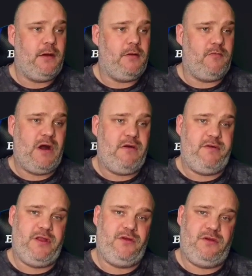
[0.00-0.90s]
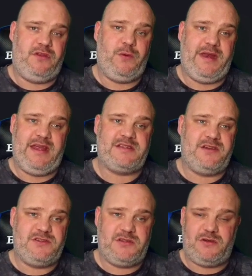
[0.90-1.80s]
rather than doing this,
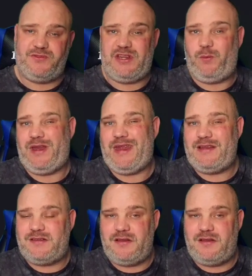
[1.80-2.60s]
because obviously we need